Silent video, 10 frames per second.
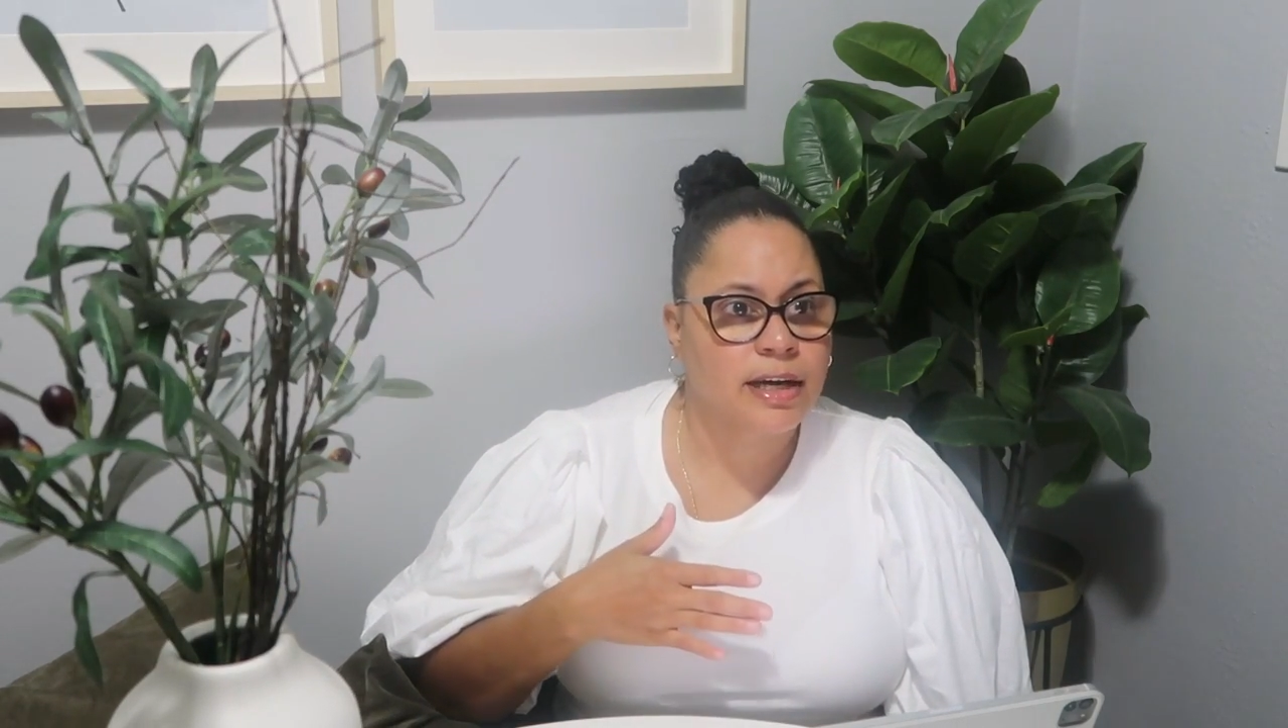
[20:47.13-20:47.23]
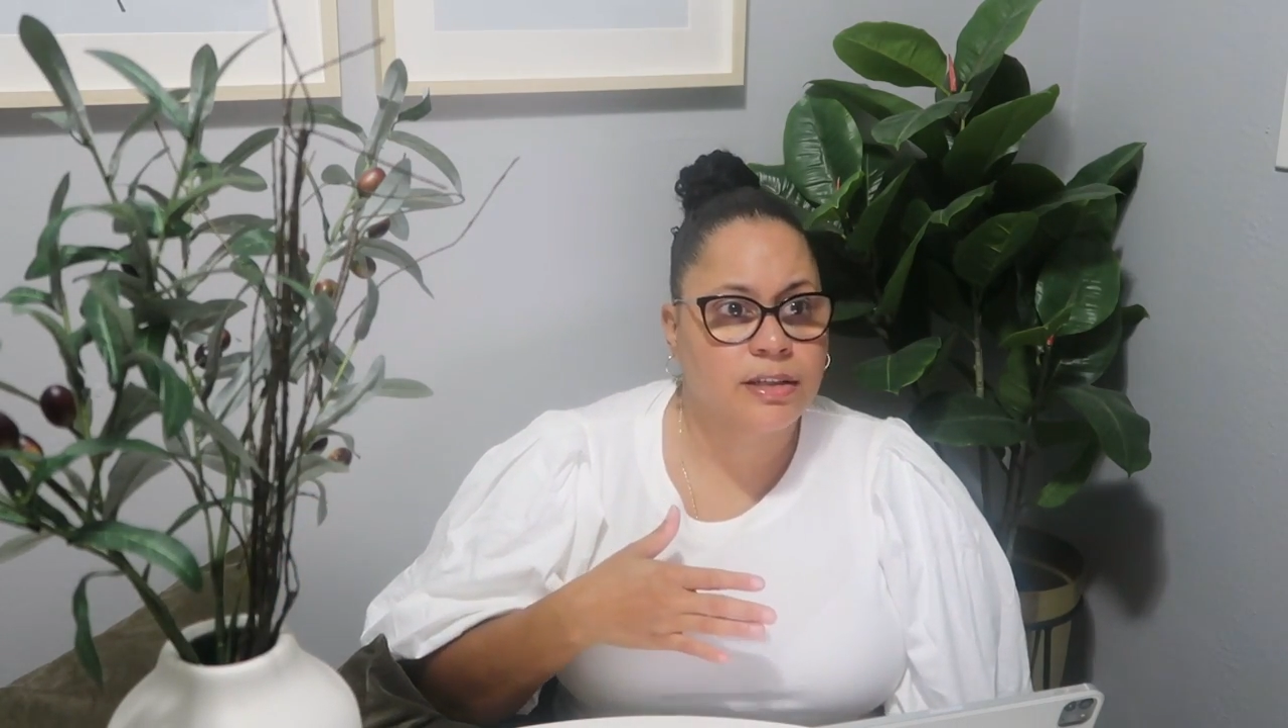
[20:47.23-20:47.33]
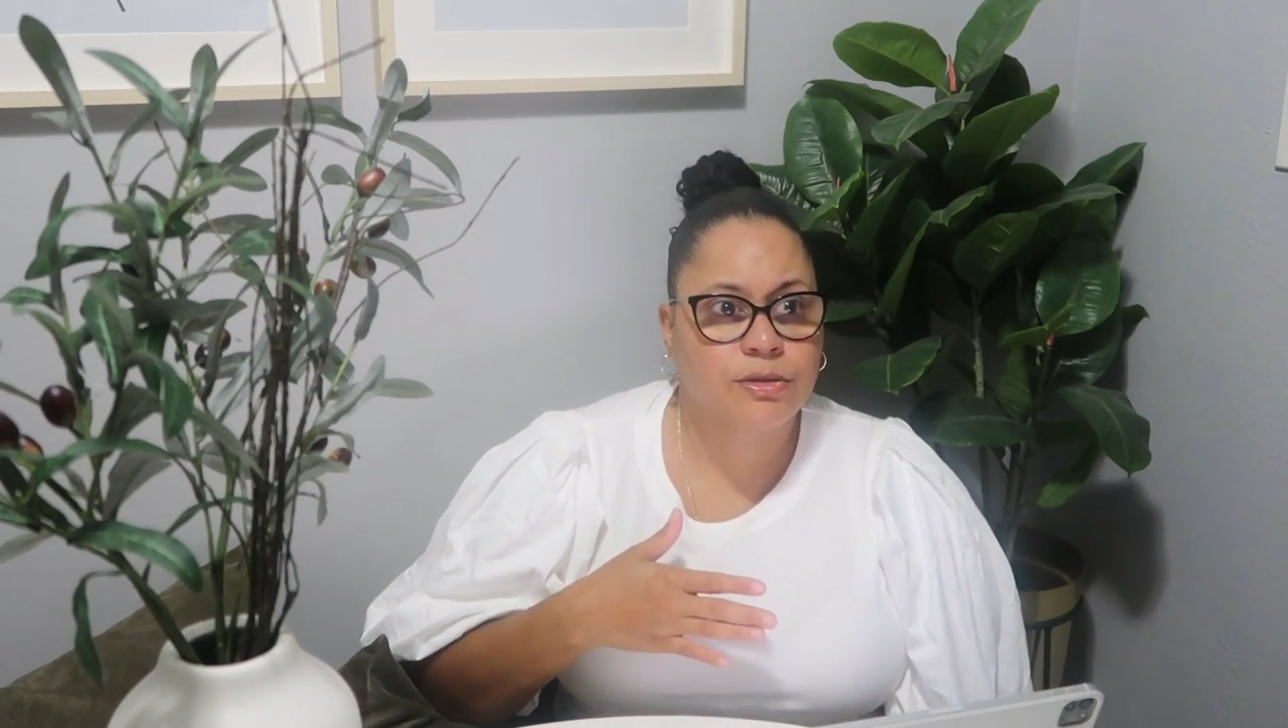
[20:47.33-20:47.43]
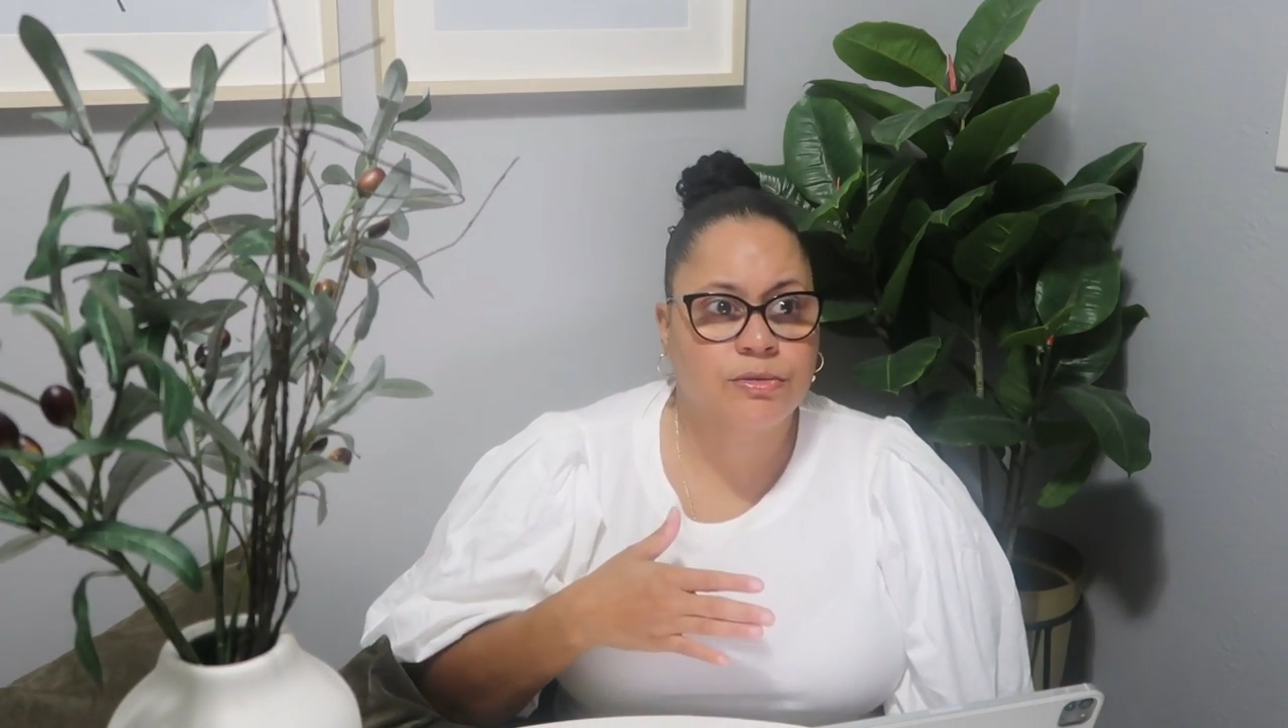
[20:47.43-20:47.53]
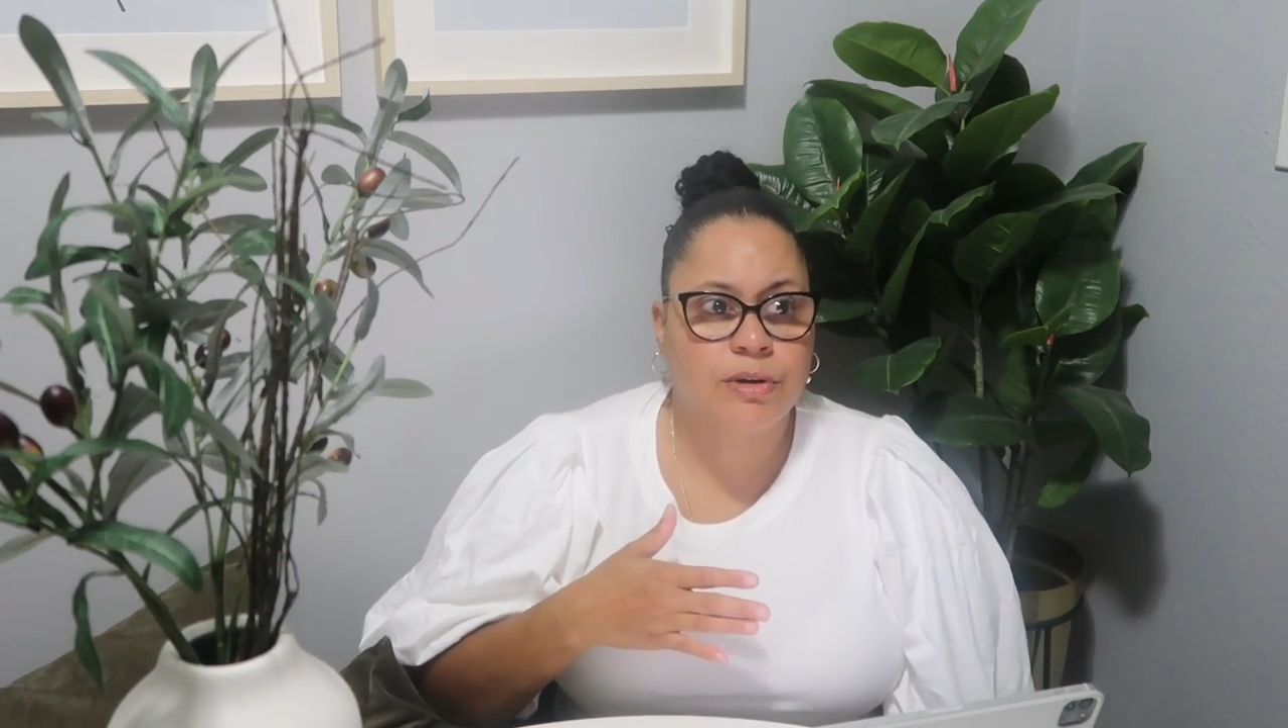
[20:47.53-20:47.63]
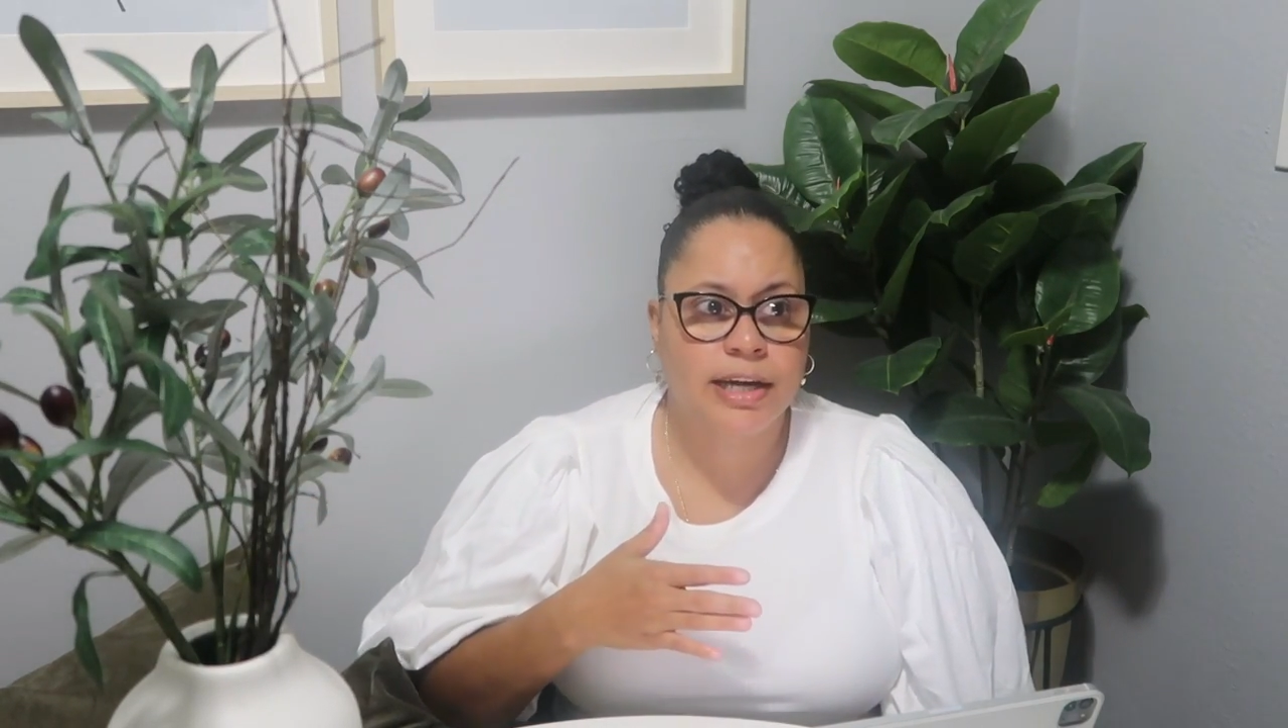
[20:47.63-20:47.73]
I do